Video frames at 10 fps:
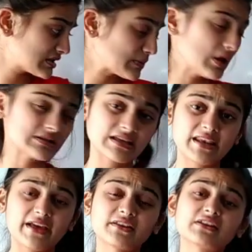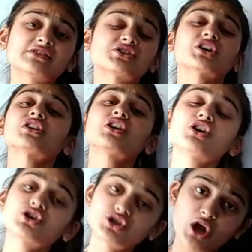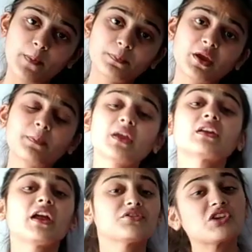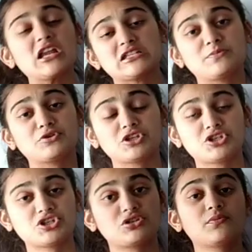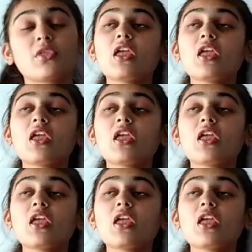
small-scale agriculture, shopkeeping, and transportation.